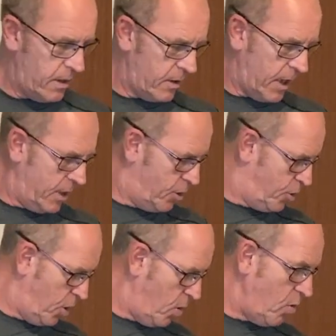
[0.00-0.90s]
they
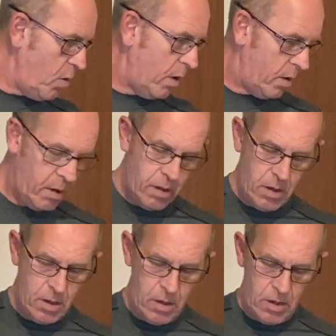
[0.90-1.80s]
do
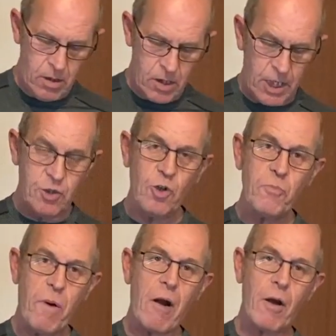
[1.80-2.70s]

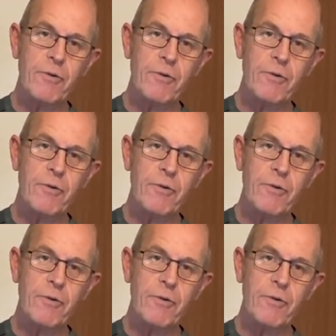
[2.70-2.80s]
burrow